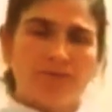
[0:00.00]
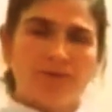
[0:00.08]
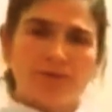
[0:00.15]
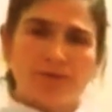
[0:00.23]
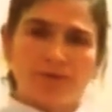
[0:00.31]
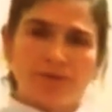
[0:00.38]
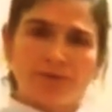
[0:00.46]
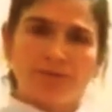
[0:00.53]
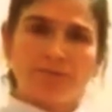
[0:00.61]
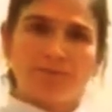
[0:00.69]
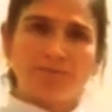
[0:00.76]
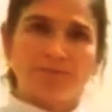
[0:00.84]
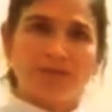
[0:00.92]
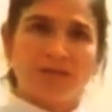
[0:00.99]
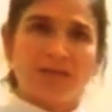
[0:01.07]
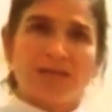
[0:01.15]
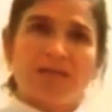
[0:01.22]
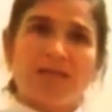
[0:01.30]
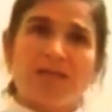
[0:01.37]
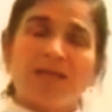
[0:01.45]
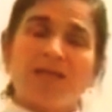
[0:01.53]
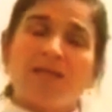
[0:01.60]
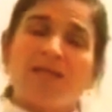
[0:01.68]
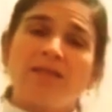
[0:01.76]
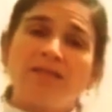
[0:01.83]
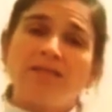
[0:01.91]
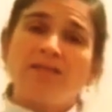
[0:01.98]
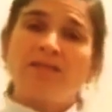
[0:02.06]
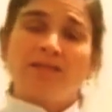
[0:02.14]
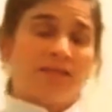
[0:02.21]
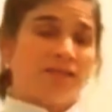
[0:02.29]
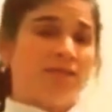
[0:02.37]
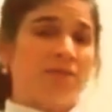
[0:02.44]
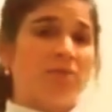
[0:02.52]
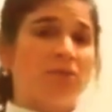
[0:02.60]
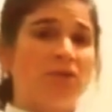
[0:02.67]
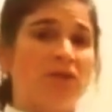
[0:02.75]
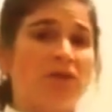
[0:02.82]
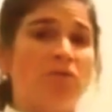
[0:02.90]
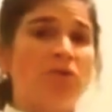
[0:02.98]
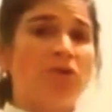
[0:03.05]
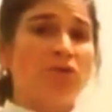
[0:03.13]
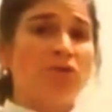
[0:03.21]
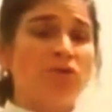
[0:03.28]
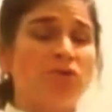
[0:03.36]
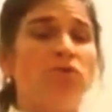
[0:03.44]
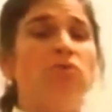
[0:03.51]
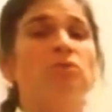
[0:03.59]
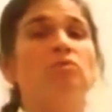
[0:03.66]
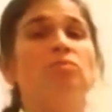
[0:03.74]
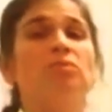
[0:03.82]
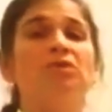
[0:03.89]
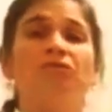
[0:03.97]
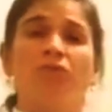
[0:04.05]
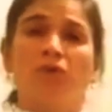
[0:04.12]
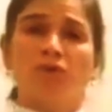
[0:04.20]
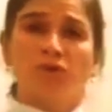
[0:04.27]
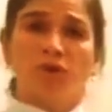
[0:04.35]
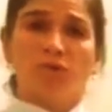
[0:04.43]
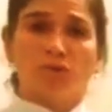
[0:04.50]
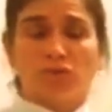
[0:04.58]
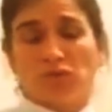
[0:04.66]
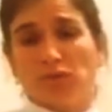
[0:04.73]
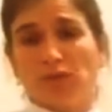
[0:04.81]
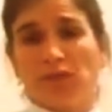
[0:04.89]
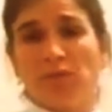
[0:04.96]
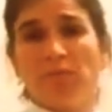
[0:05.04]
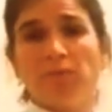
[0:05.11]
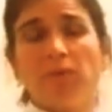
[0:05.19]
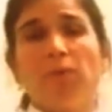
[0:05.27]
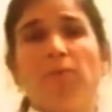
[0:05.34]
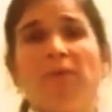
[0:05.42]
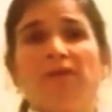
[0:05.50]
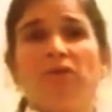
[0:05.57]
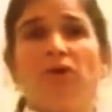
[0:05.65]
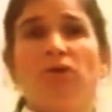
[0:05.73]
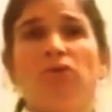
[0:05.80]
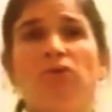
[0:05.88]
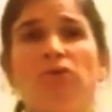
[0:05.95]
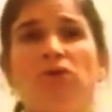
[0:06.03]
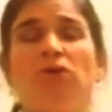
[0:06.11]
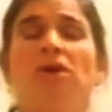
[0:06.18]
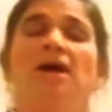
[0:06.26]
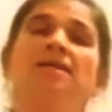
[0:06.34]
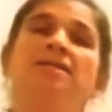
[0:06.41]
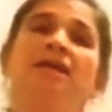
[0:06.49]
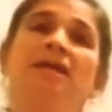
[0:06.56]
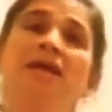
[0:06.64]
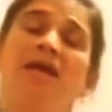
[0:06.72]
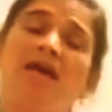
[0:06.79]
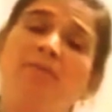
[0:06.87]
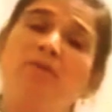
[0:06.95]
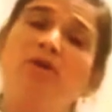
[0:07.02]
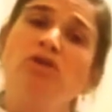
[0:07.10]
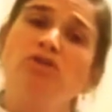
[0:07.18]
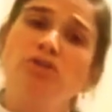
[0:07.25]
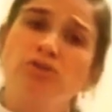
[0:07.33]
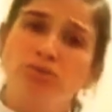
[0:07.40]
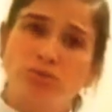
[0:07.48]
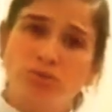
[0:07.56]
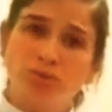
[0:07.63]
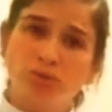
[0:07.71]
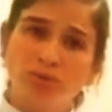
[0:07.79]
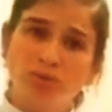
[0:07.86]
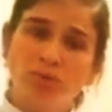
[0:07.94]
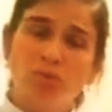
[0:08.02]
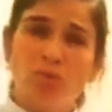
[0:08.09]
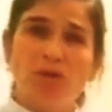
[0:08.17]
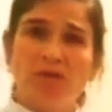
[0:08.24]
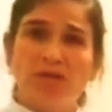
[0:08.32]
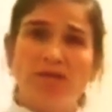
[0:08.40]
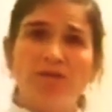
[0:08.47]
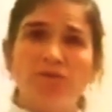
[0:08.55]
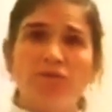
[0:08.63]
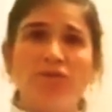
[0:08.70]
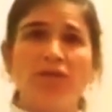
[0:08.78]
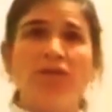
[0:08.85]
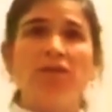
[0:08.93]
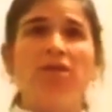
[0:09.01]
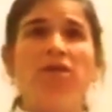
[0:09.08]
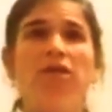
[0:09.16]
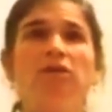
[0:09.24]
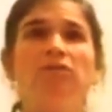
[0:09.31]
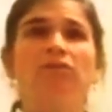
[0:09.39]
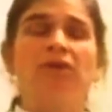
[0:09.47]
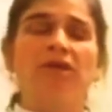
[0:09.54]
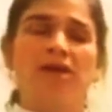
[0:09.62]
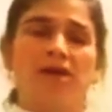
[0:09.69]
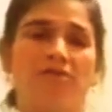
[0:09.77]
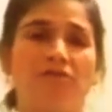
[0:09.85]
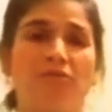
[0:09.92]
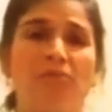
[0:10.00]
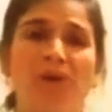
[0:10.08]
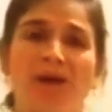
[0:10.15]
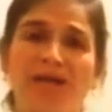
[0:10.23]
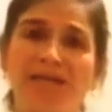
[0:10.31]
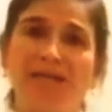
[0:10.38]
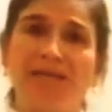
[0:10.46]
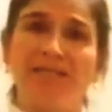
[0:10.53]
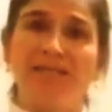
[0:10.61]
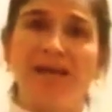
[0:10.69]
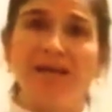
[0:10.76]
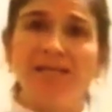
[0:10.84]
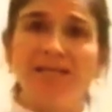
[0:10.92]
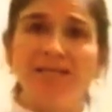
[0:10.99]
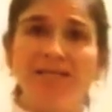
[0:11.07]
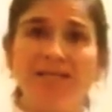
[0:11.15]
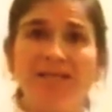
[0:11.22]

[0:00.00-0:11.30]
Very good. This is the breathing we use before going to sleep, but also as an emergent tool. We can use it if we have panic attacks,